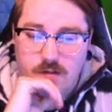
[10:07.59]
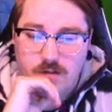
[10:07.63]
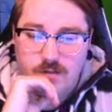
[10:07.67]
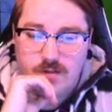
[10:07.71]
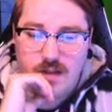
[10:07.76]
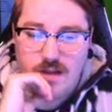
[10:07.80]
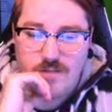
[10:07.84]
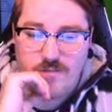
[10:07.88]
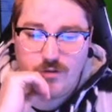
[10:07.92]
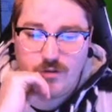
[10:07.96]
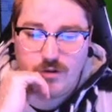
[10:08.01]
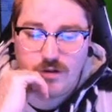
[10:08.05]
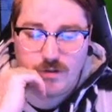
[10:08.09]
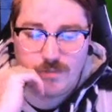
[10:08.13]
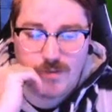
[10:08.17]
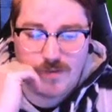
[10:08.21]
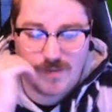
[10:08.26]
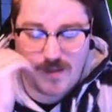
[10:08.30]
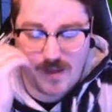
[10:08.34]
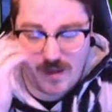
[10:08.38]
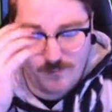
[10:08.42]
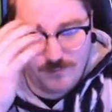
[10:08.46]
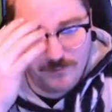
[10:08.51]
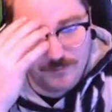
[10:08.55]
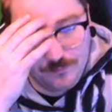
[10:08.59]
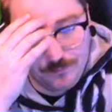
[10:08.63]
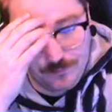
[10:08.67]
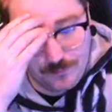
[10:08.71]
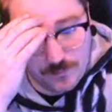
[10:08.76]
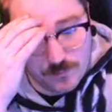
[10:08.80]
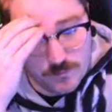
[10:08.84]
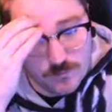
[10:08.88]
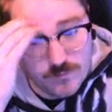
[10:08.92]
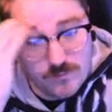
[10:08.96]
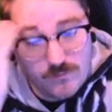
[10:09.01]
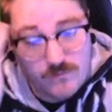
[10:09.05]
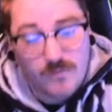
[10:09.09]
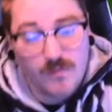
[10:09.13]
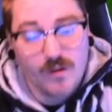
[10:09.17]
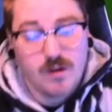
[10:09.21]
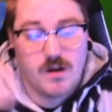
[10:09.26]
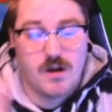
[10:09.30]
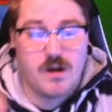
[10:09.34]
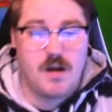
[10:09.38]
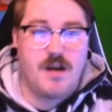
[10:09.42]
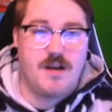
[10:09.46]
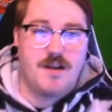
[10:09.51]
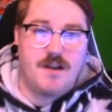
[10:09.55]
I feel good about that. Alright,